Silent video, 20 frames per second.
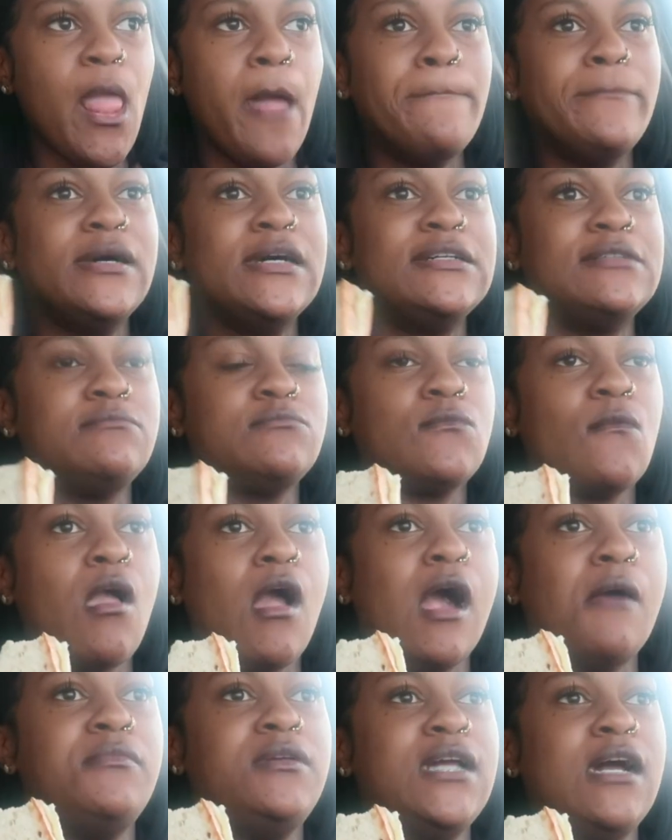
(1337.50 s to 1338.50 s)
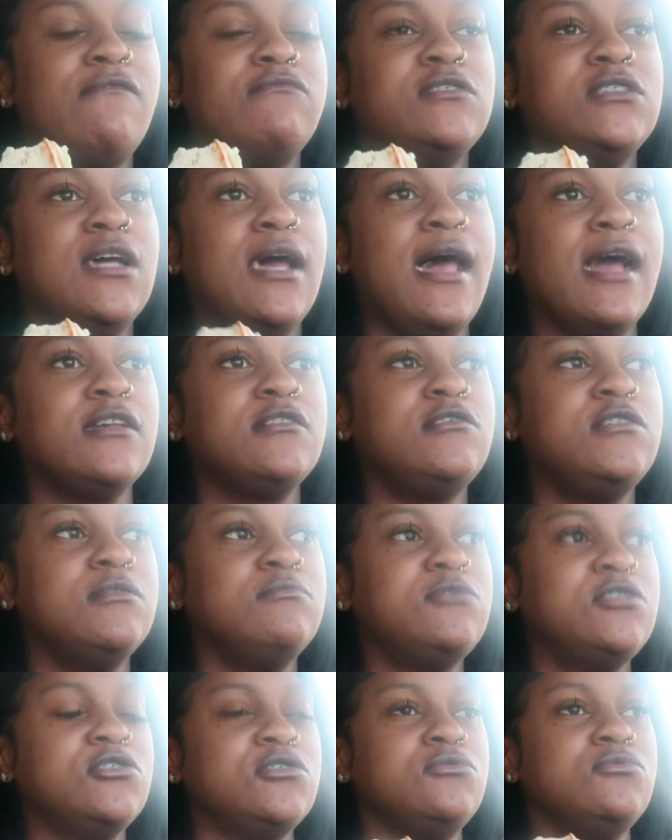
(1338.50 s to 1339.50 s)
but i will be having to ask them
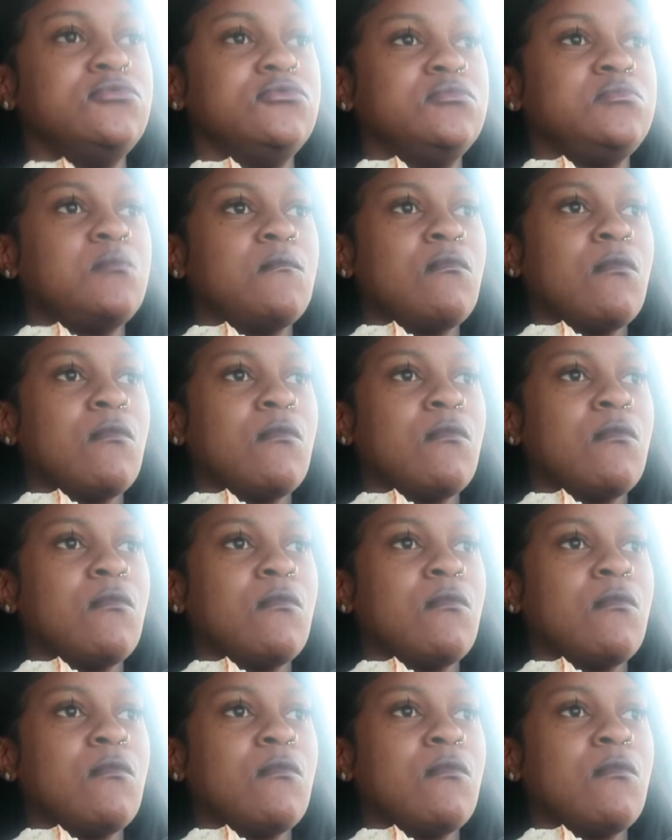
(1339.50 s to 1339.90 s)
to